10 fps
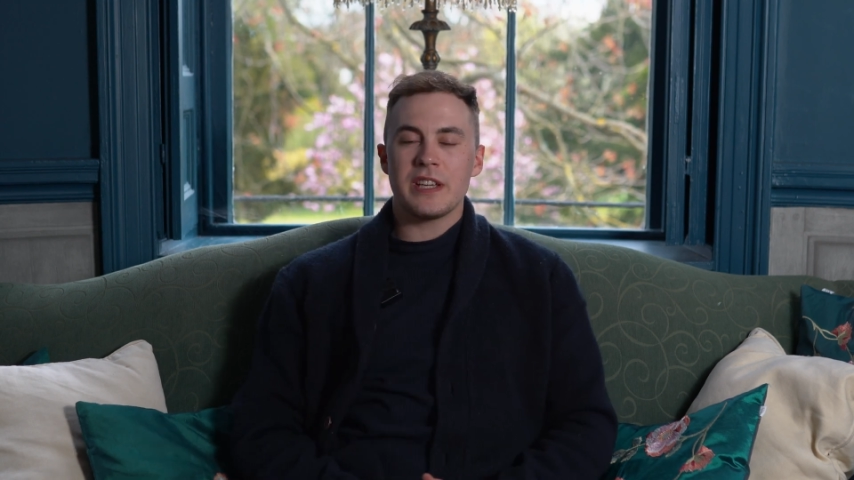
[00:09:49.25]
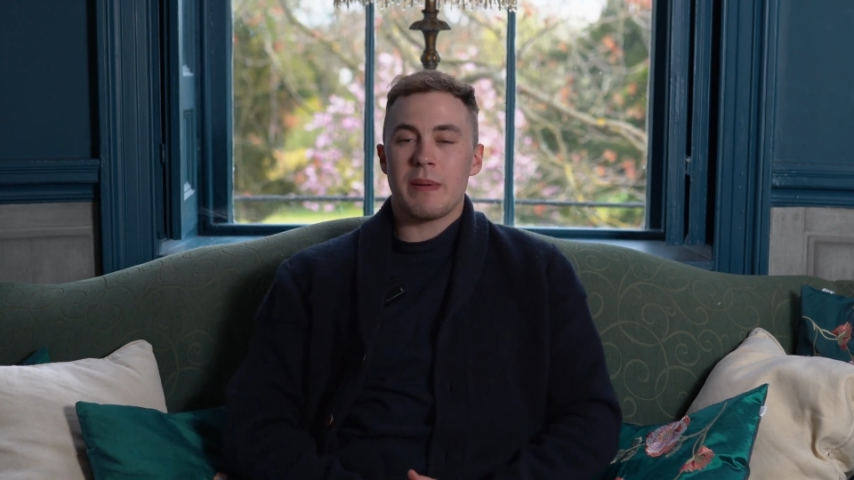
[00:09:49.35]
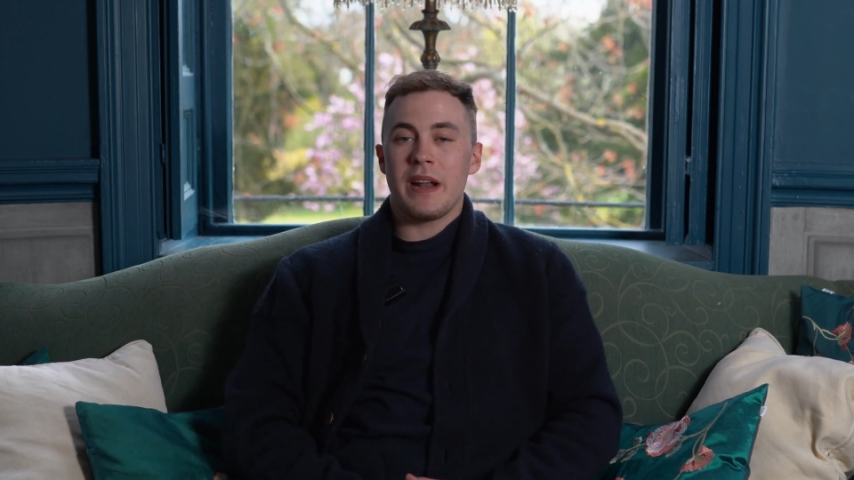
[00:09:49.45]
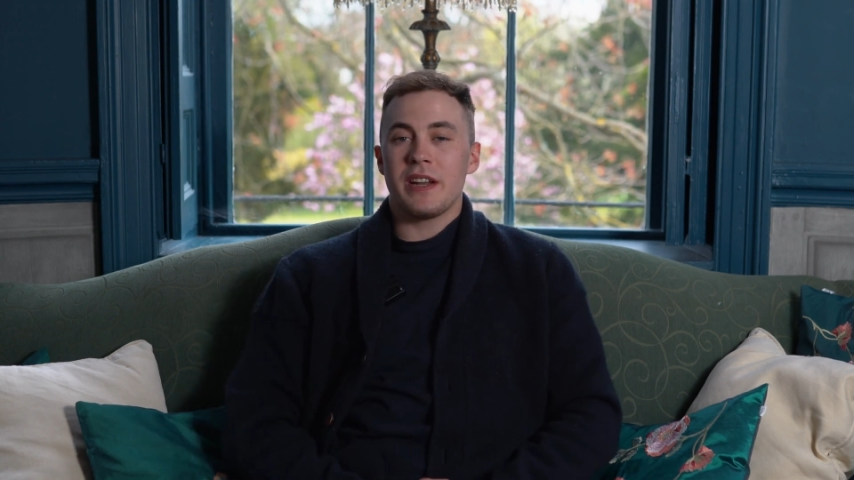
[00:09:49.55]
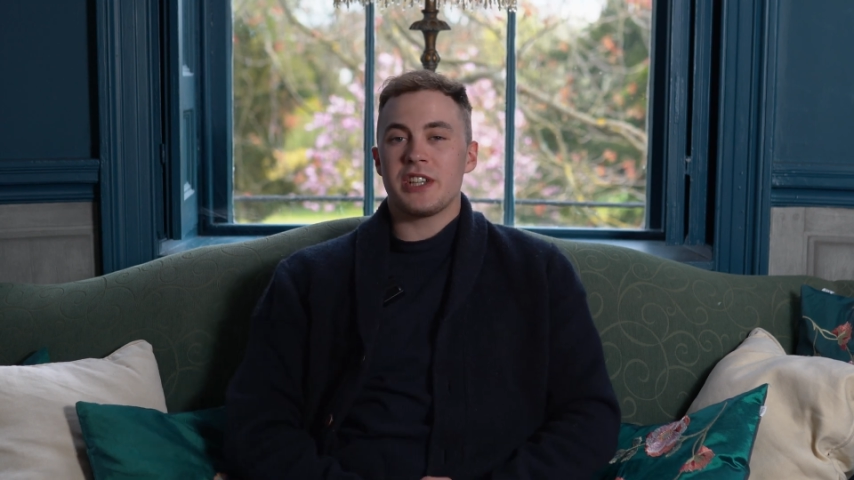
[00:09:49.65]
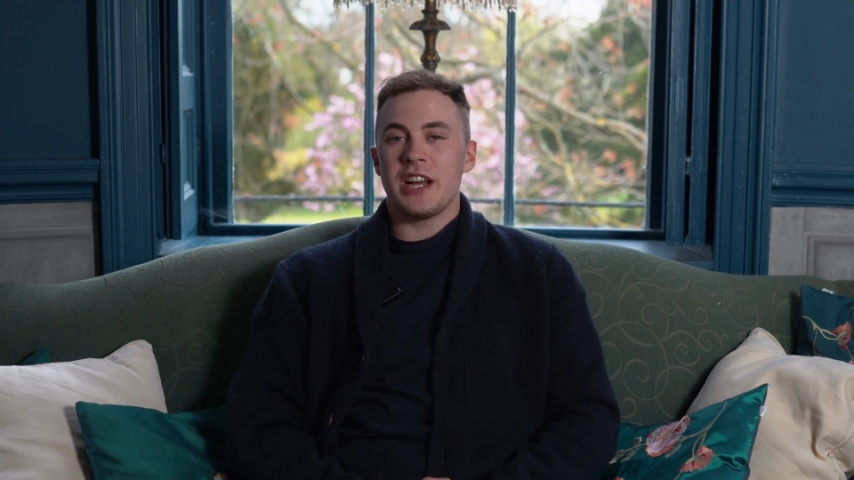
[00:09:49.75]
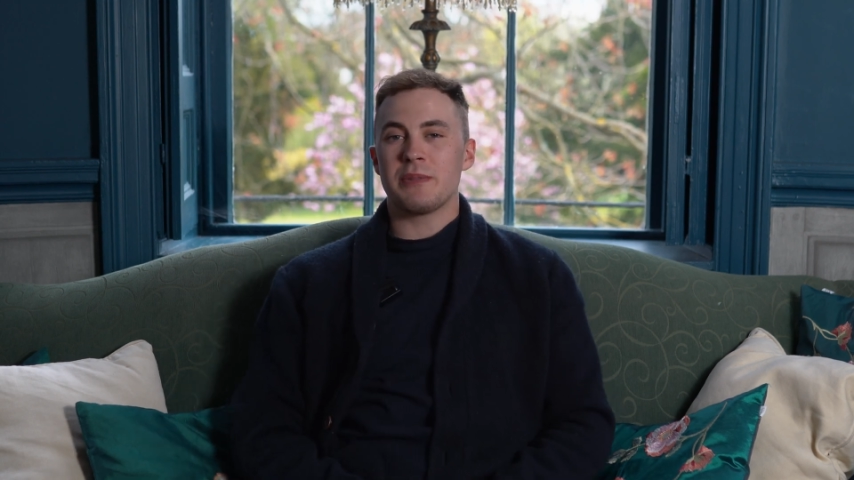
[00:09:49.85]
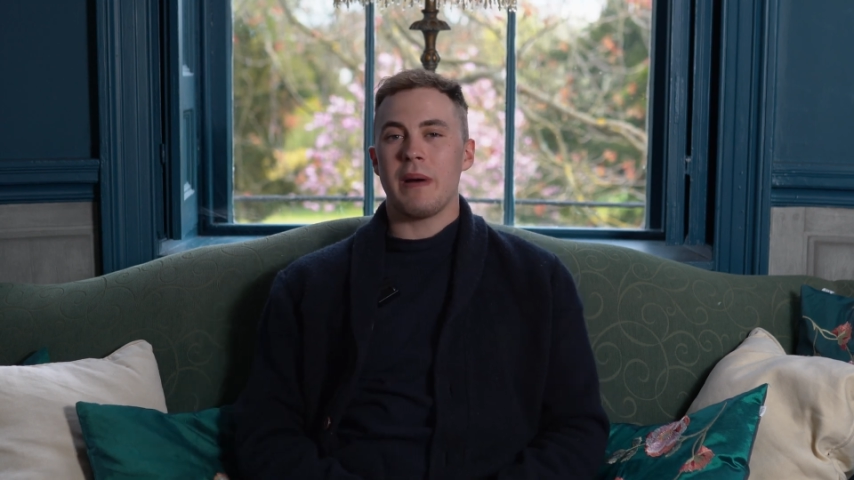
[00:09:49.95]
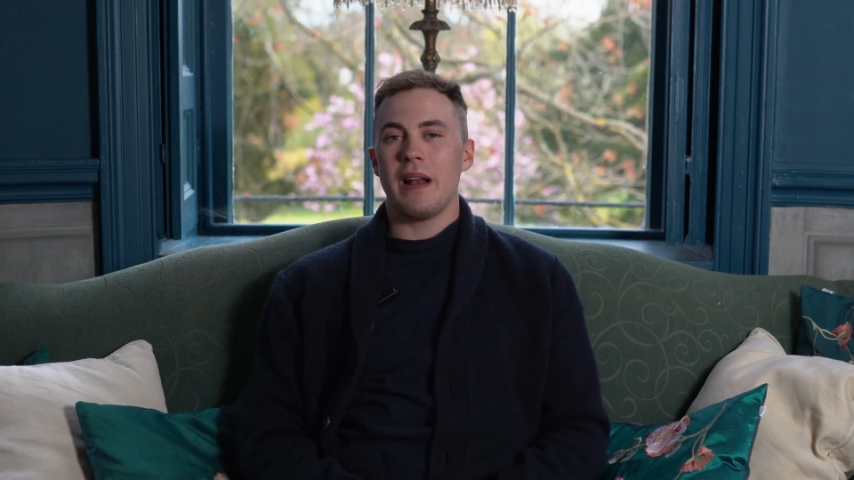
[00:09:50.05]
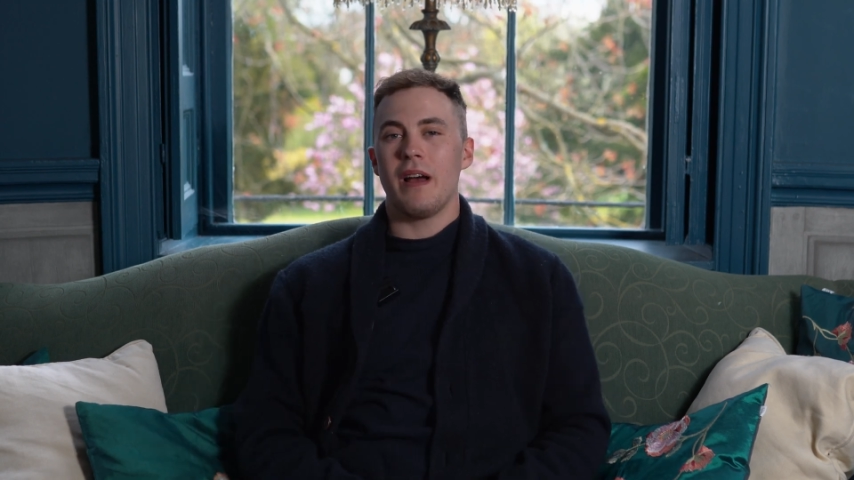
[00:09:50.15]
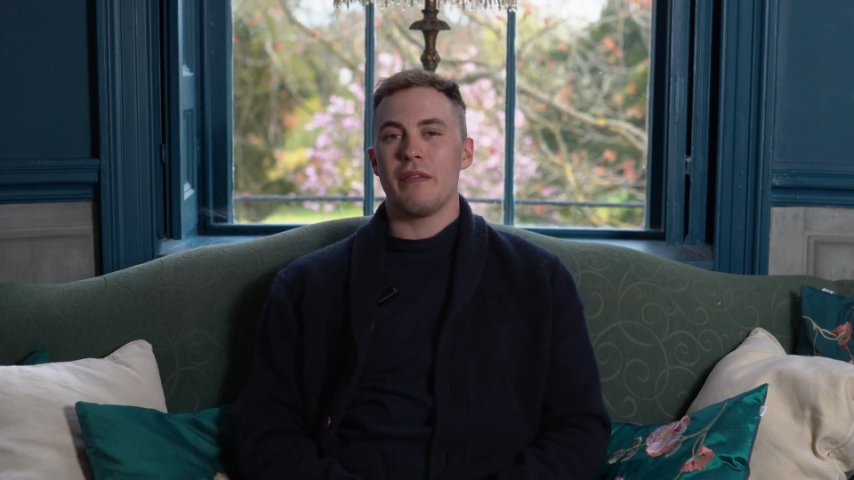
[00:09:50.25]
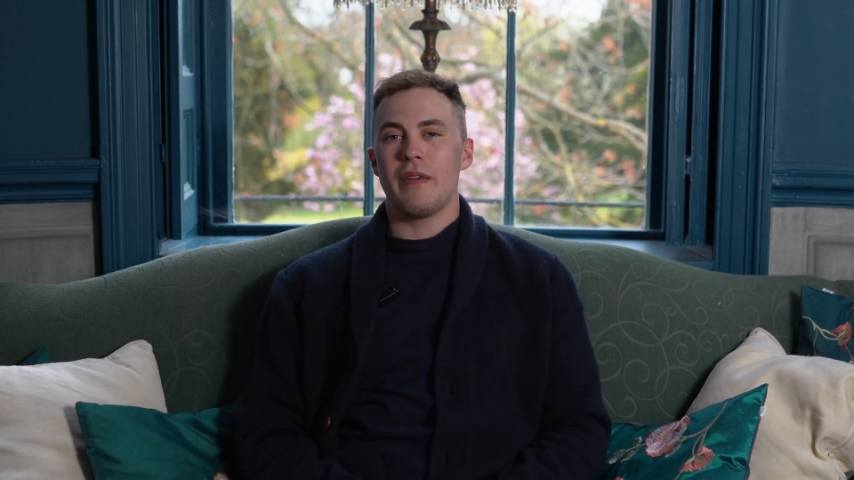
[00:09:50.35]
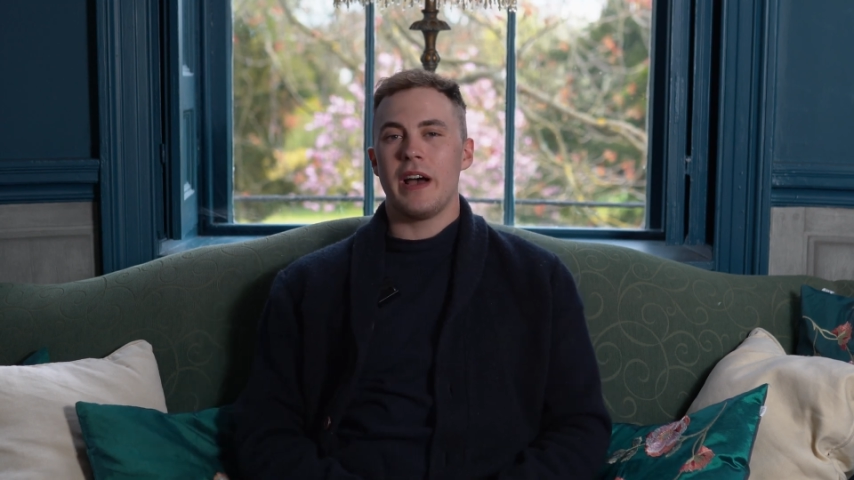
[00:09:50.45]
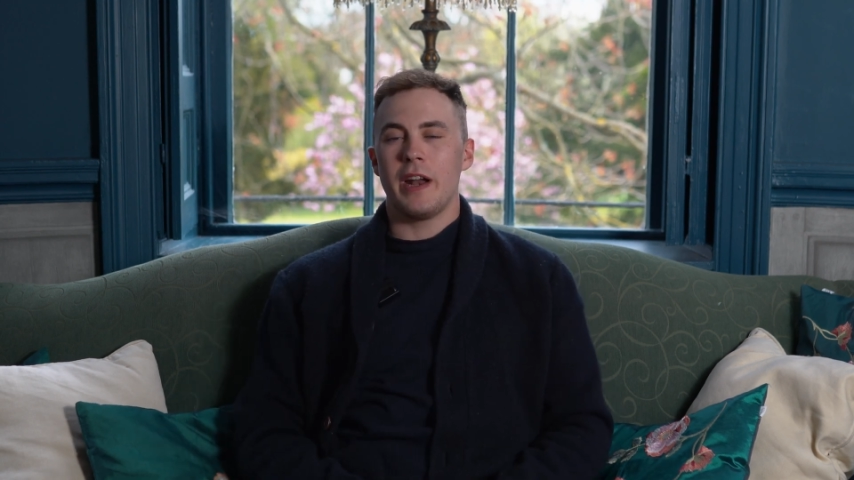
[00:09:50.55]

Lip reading: This planner changed my life,